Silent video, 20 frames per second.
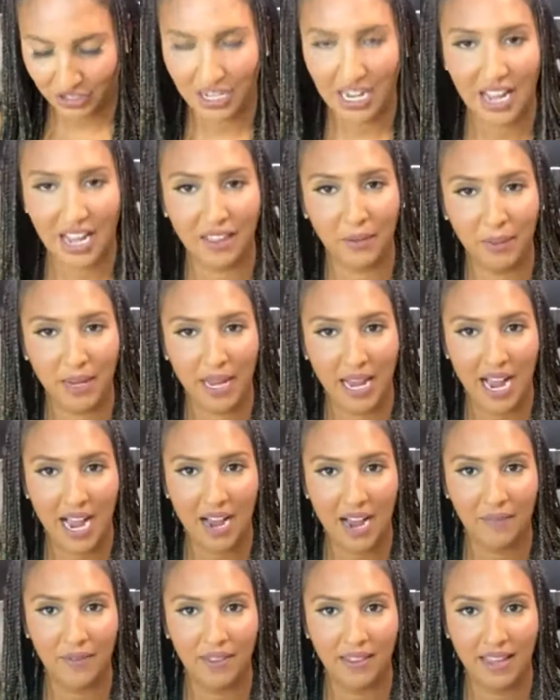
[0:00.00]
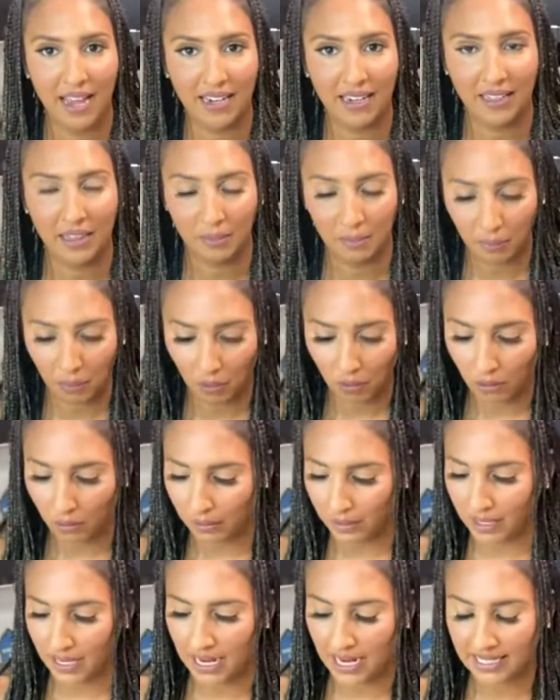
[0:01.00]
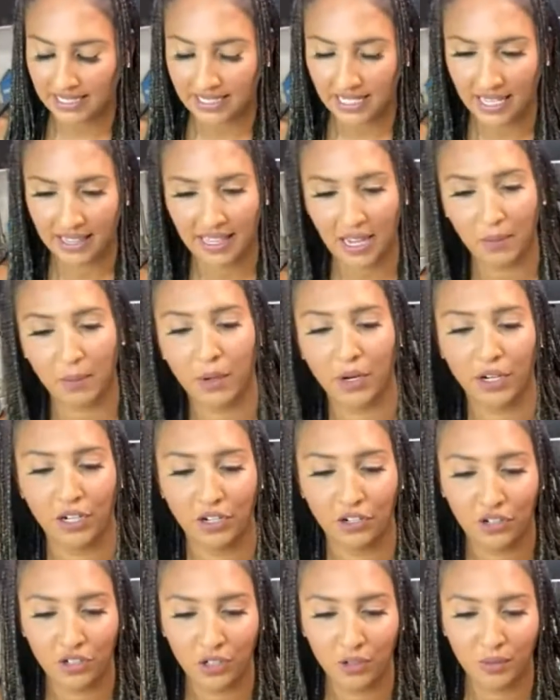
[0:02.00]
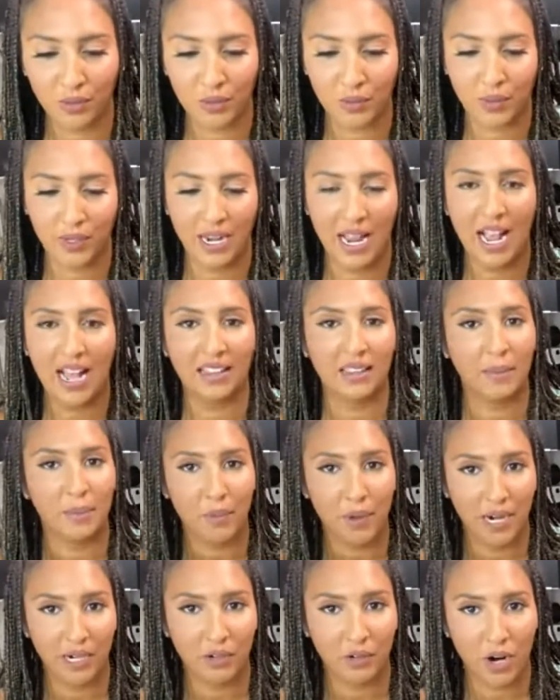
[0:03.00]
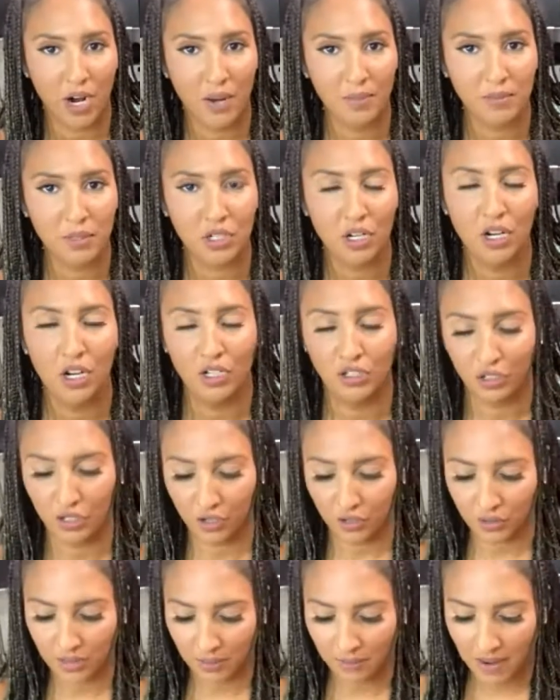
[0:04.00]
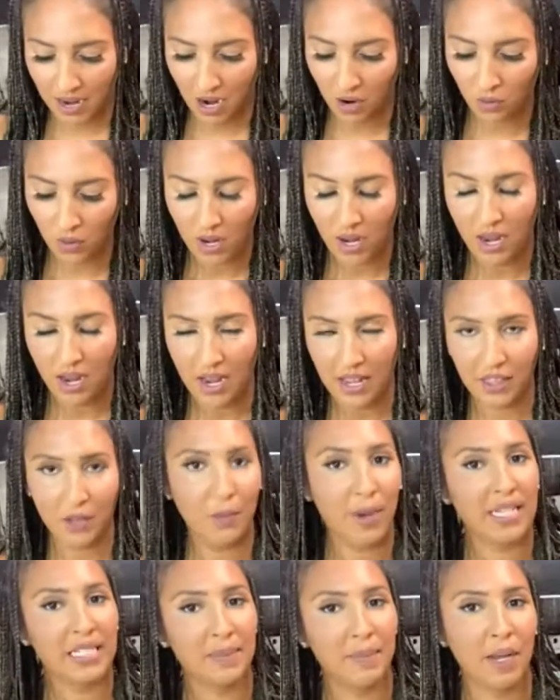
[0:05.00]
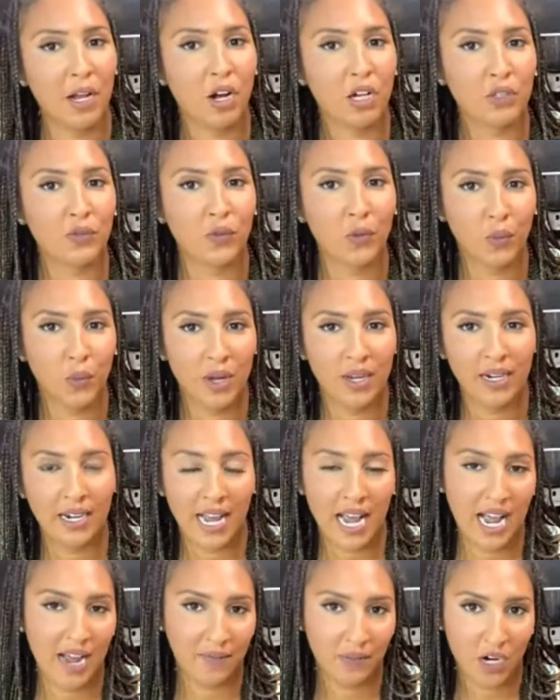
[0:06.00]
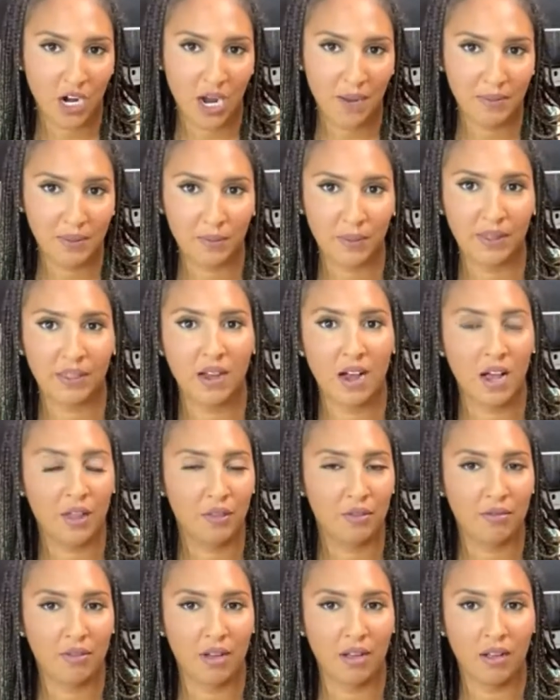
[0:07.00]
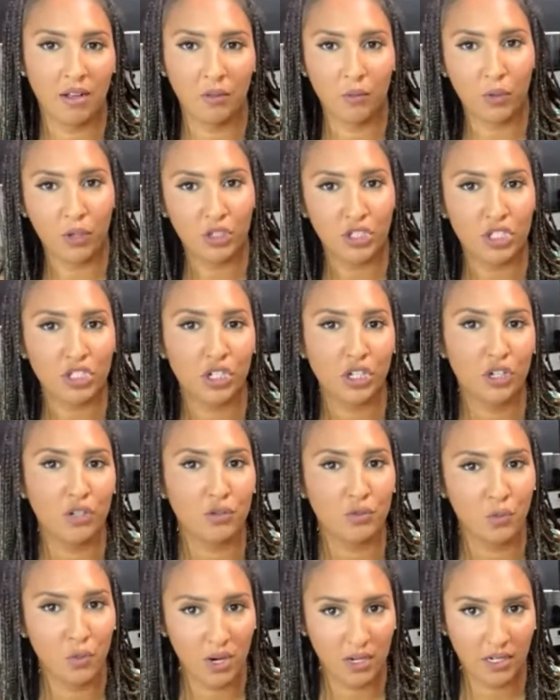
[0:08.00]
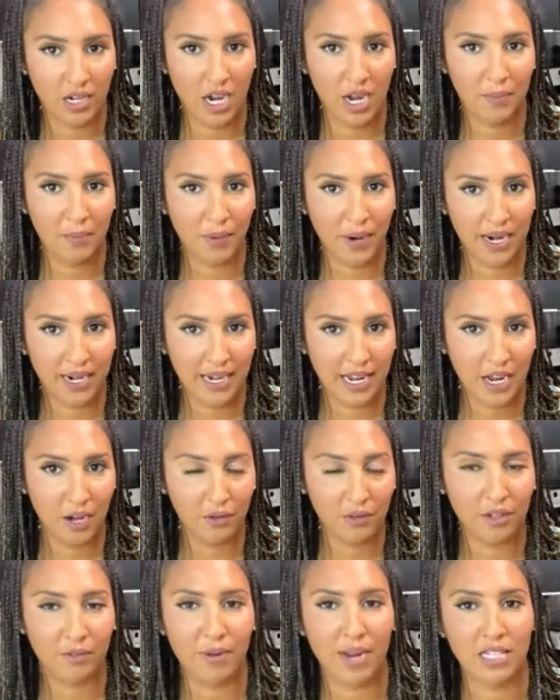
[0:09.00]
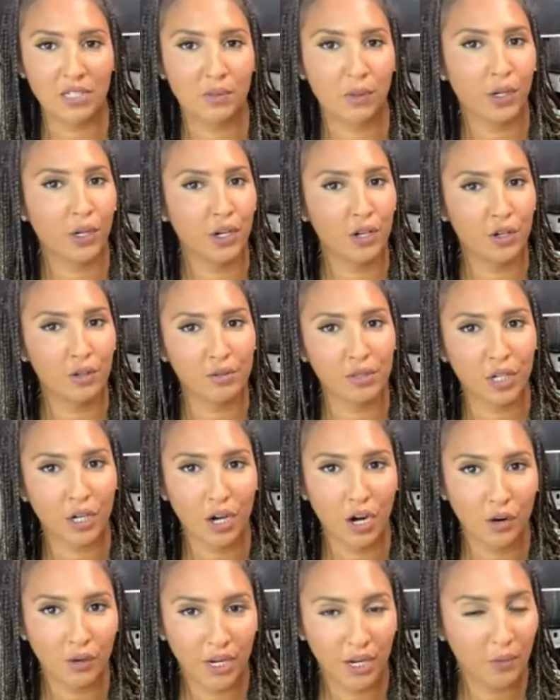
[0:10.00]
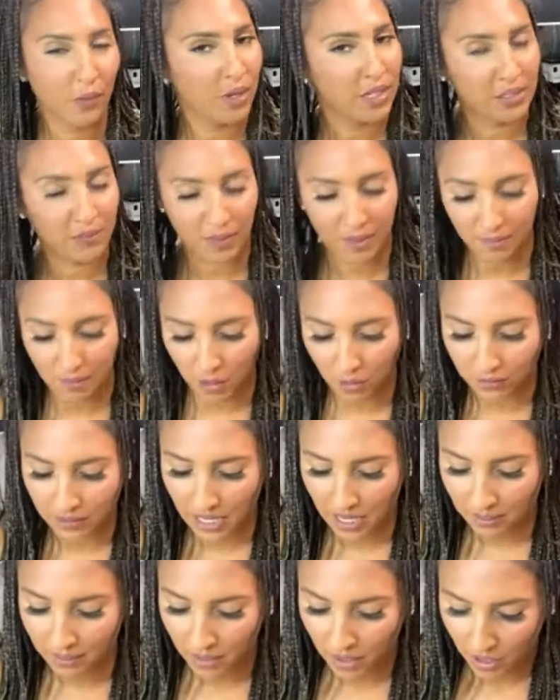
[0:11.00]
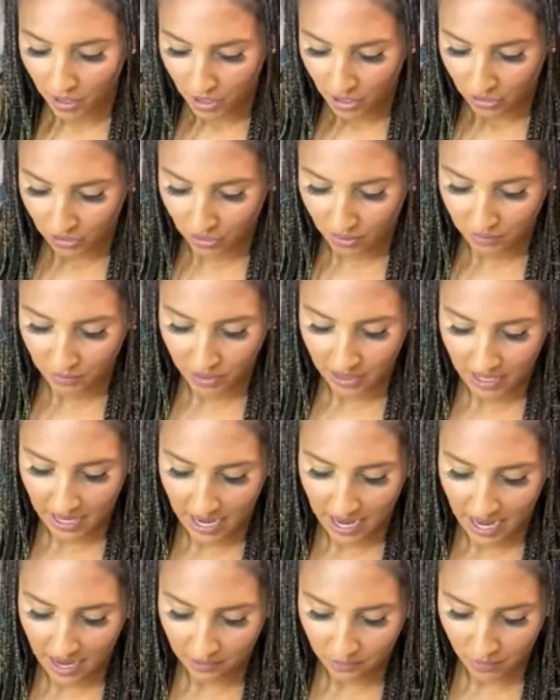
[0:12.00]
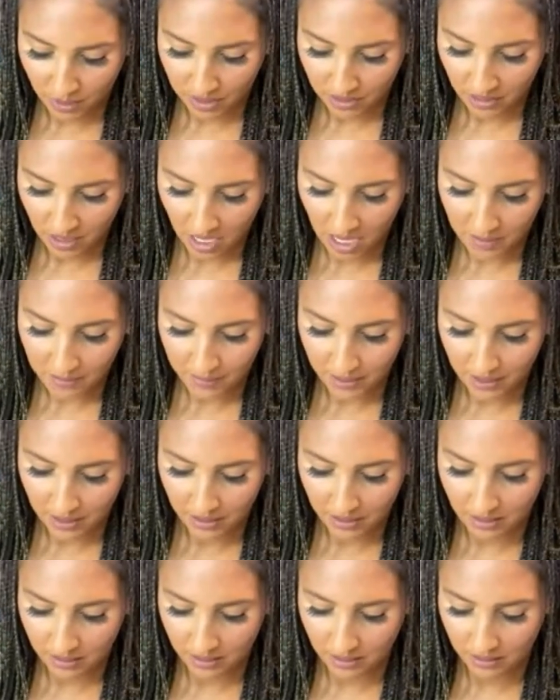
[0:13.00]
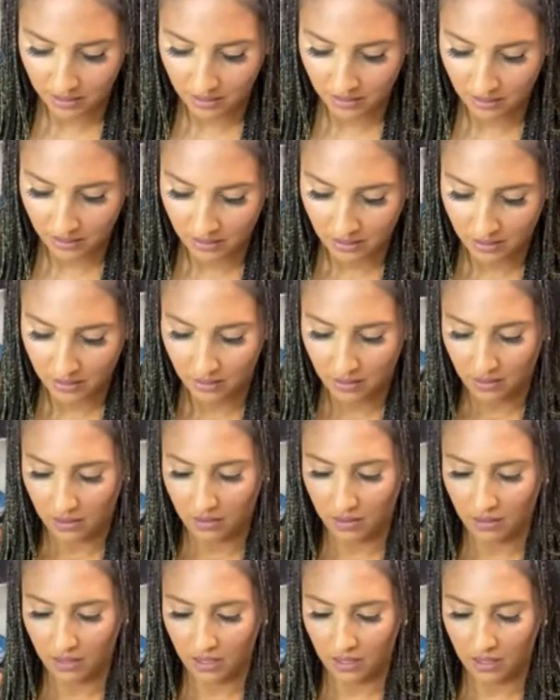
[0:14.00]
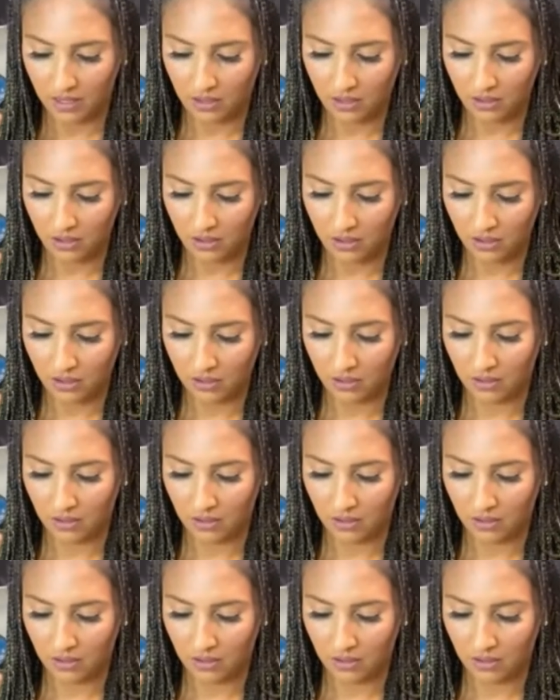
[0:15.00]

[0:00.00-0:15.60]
Now that we have that in the bowl, the next thing that we're going to do is we're going to add the breadcrumbs. So use about, the recipe calls for 1.5 cups, but we're just going to use 1 cup right now. The rest we're going to use to coat it once we mold them. So I'm going to add 1 cup here.